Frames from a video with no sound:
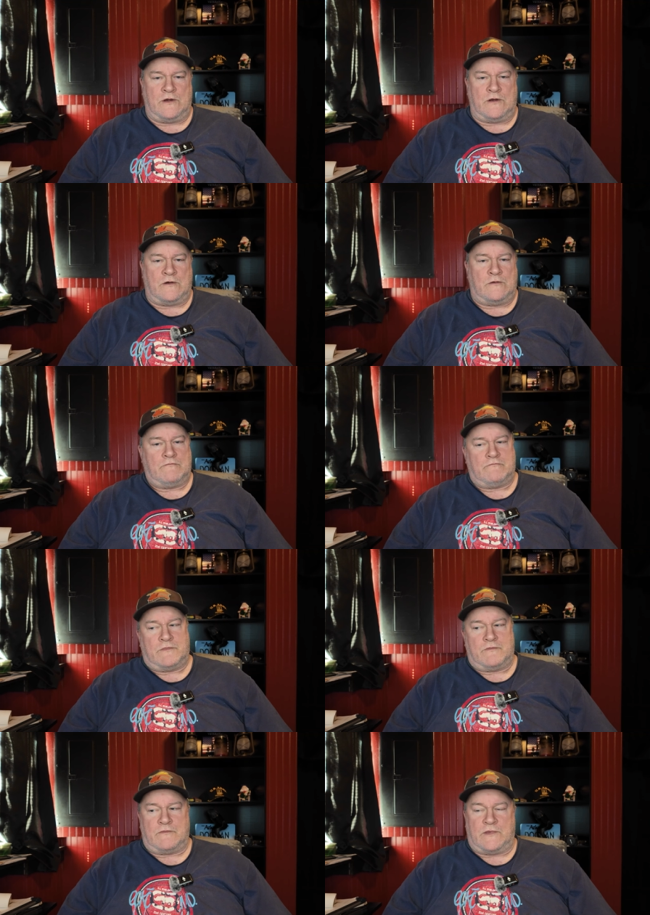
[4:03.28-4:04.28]
you
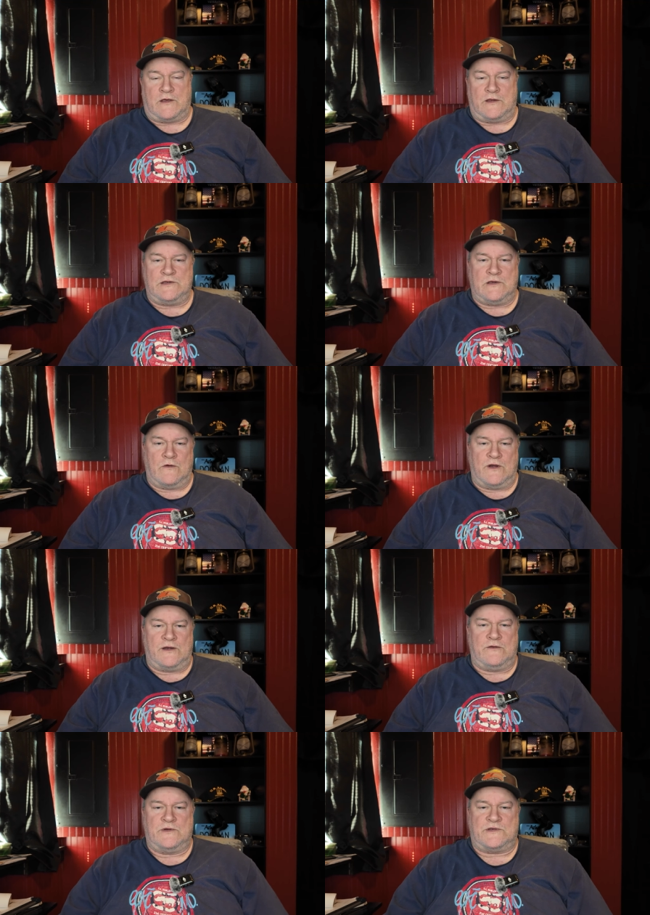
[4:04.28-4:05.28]
know, yeah, he's going
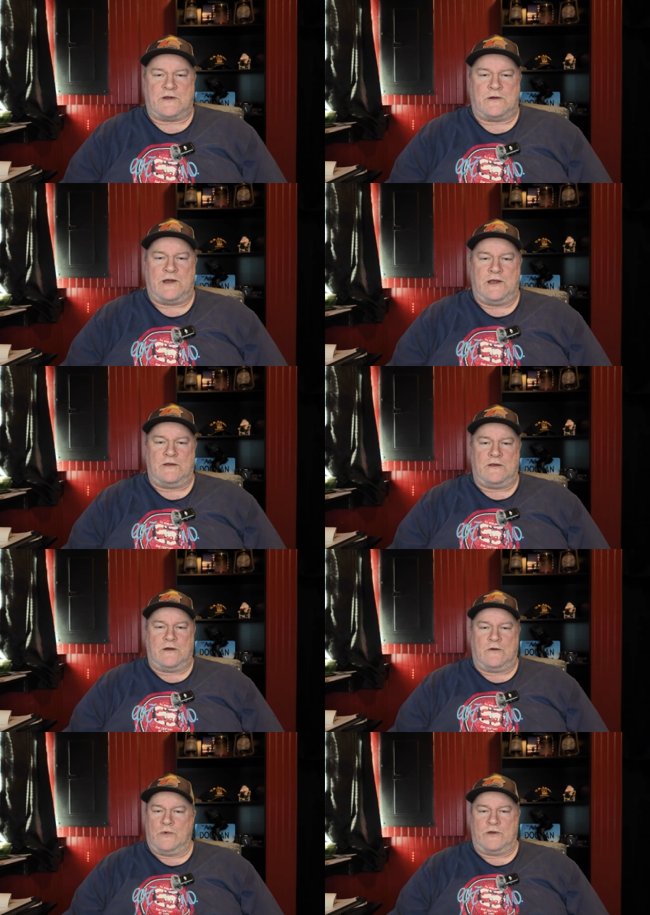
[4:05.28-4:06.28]
into his 13th
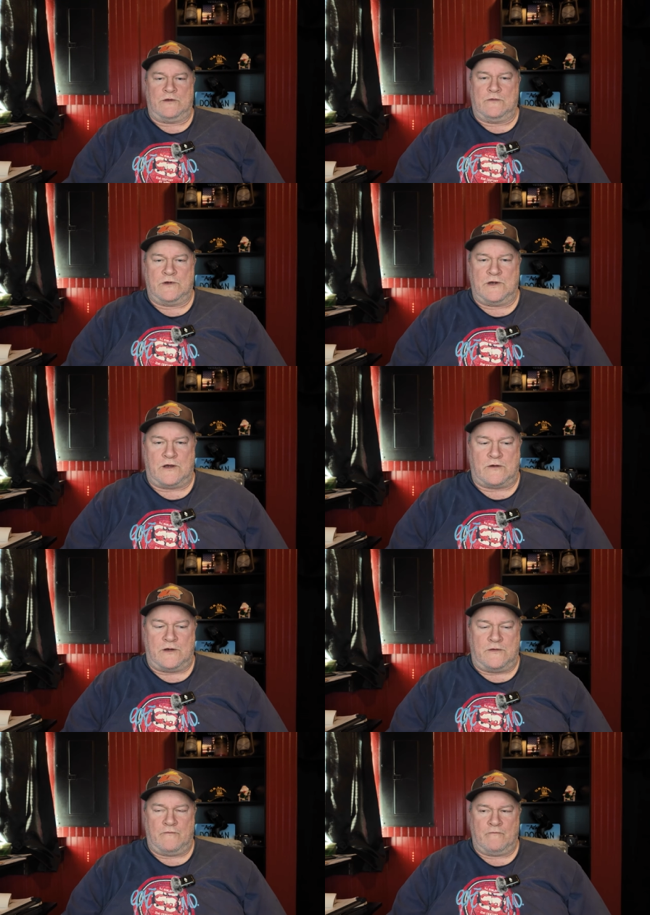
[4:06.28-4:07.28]
year, but you wouldn't know
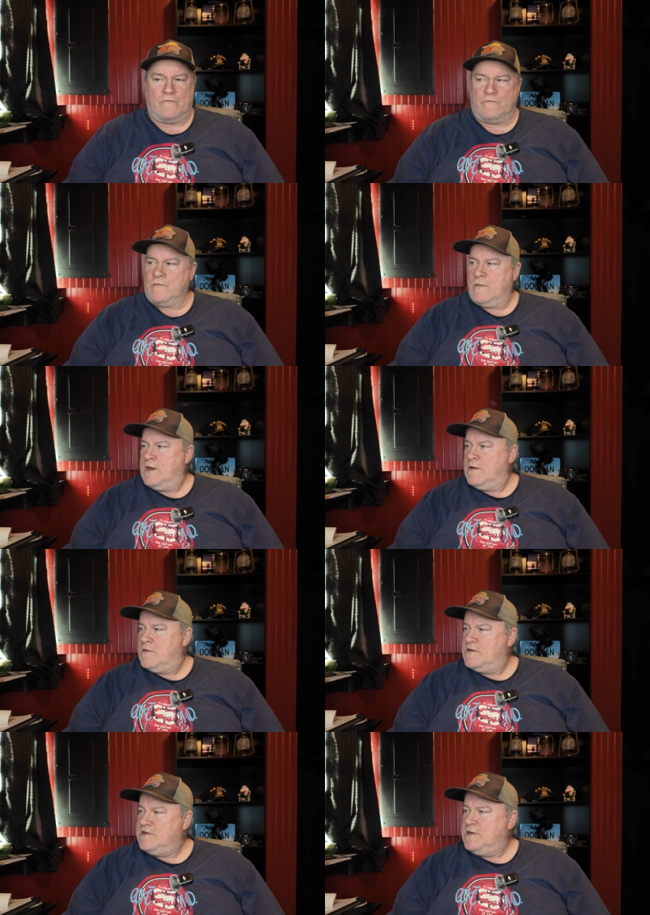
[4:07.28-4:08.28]
it.
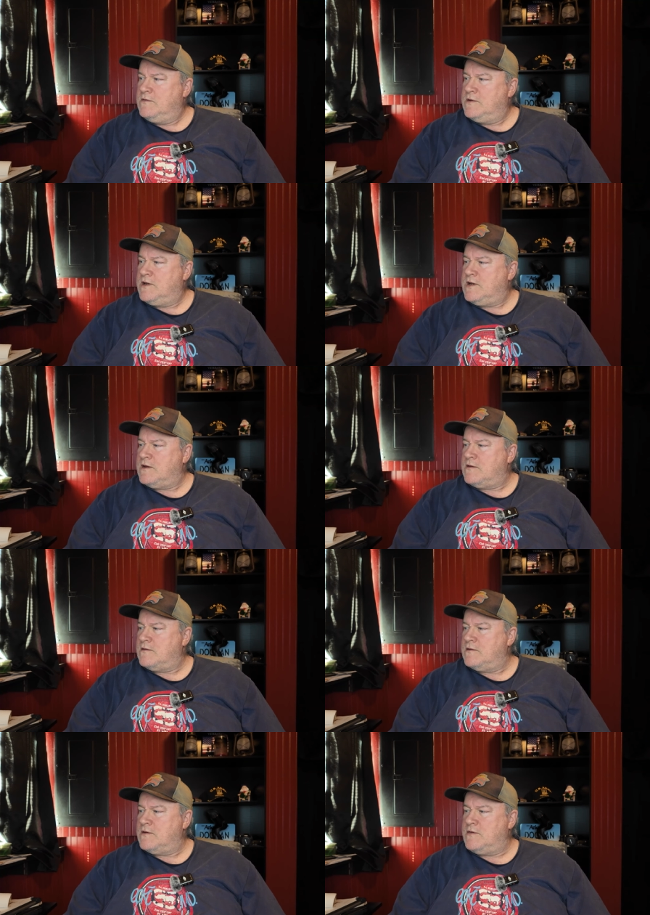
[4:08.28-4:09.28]
What's he doing
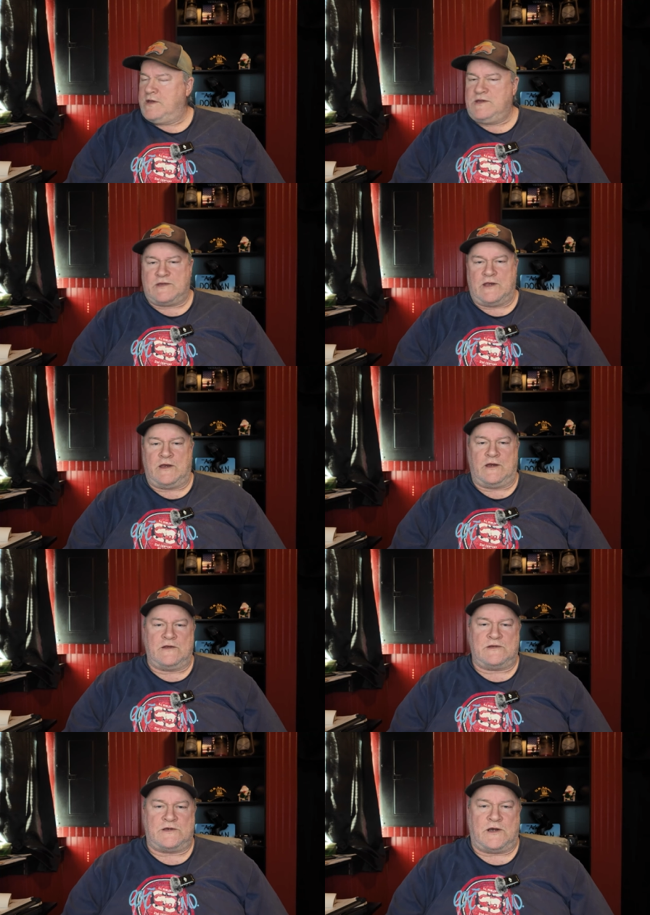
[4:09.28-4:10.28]
now? he's sitting in
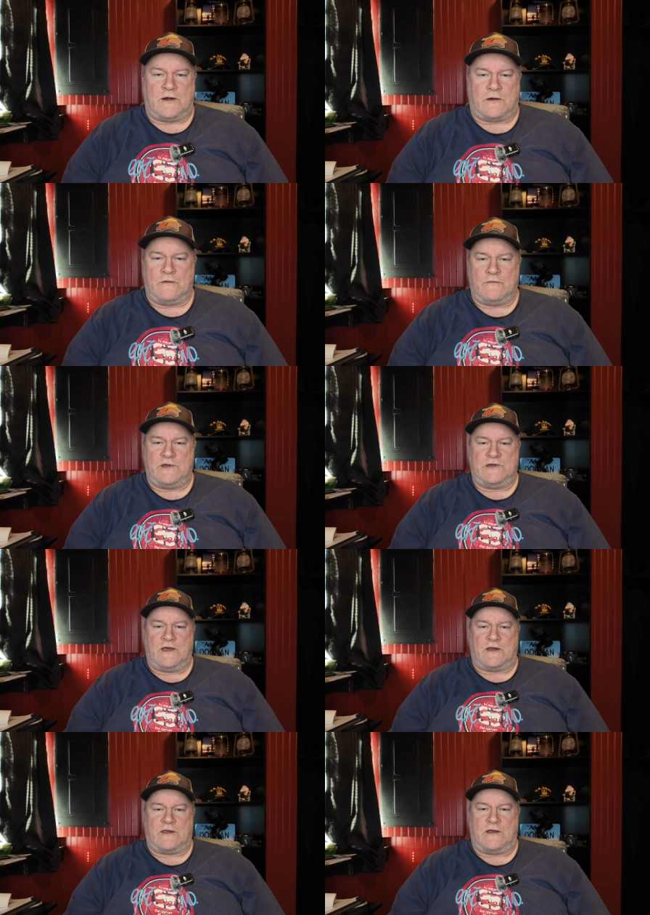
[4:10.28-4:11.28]
his chair. He's
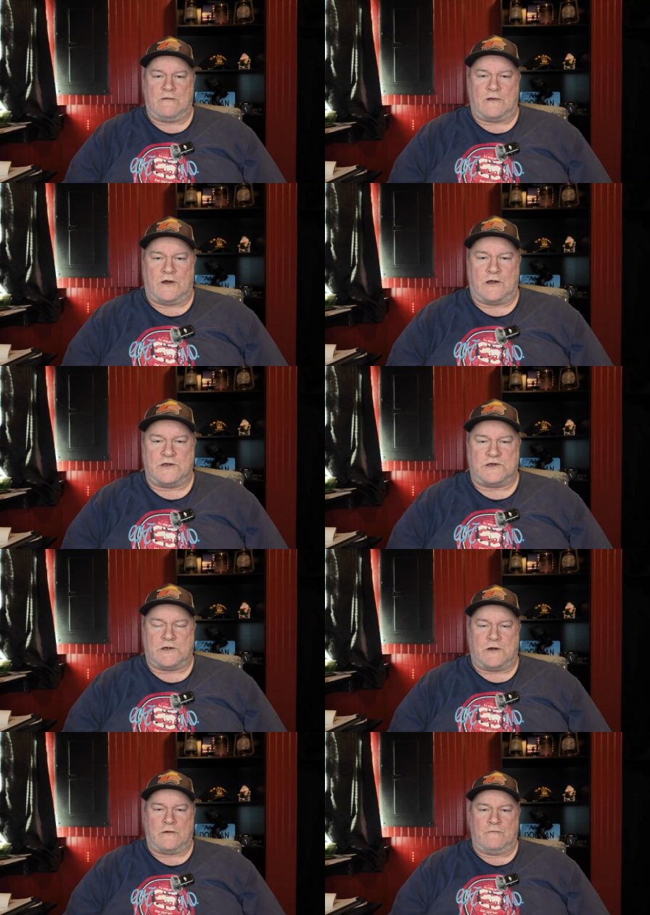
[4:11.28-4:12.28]
got that lawn
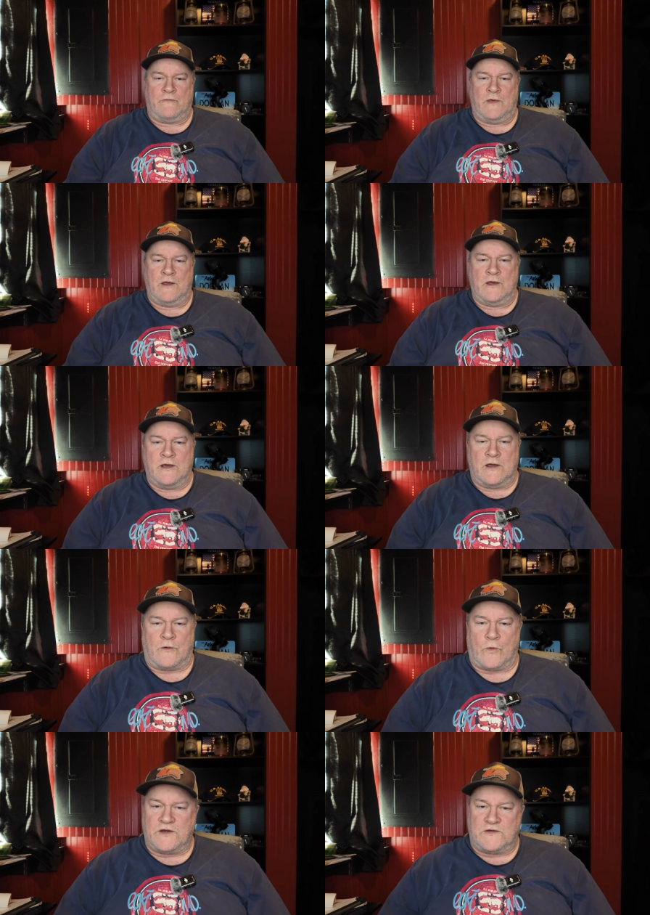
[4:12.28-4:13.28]
chair.
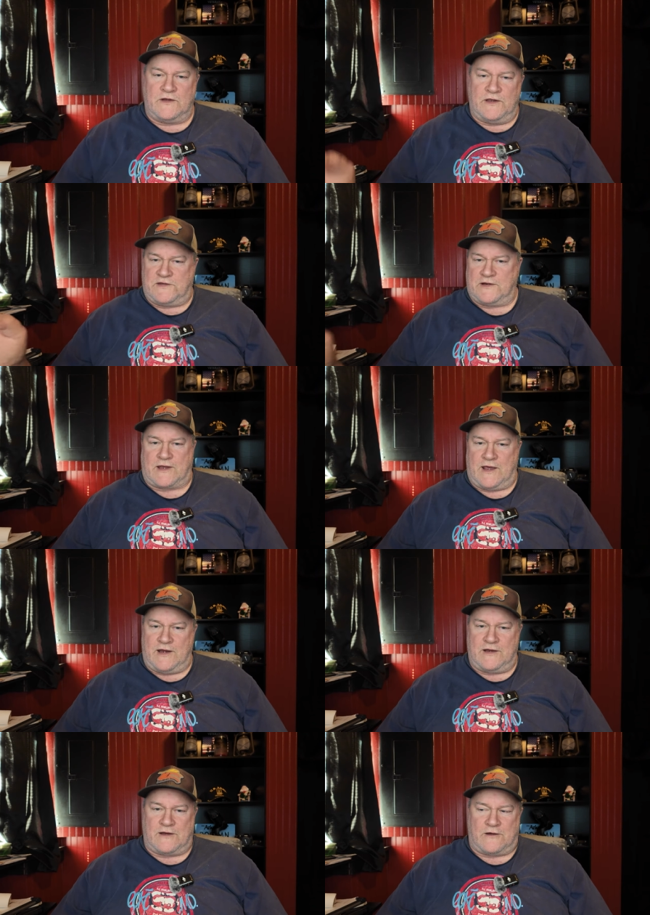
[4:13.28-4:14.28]
Originally took that
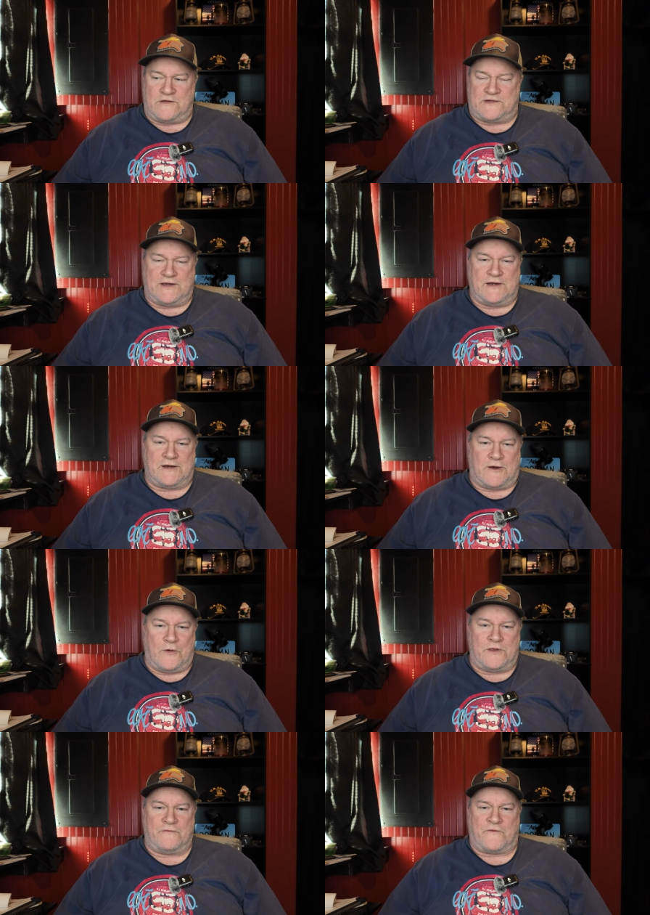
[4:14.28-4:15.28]
in there to sit in there
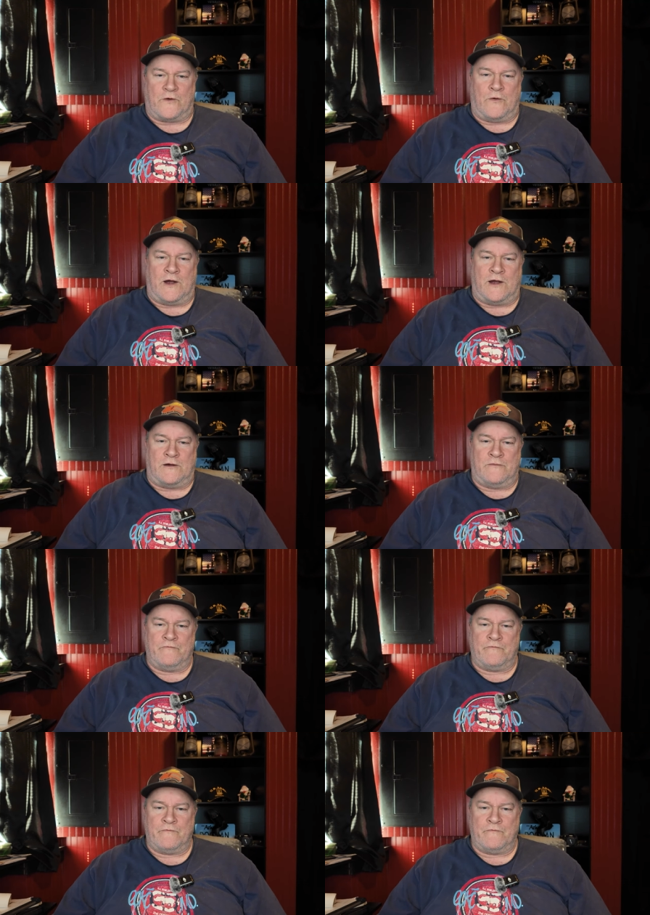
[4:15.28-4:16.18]
with him for a while.